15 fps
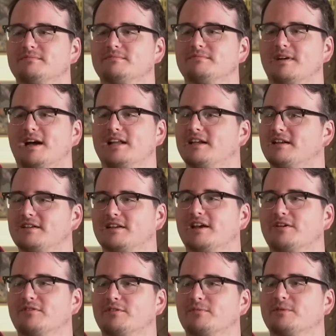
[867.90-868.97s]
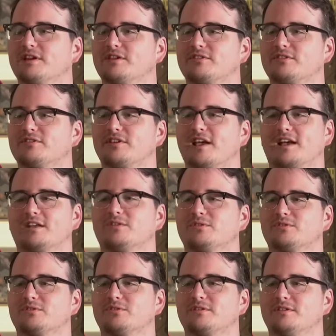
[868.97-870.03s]
I didn't care for Blazing
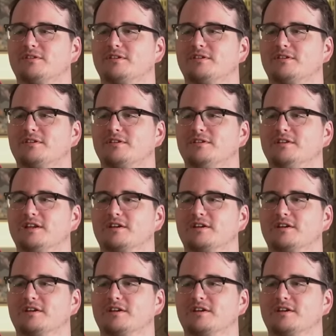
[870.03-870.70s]
Saddles That's...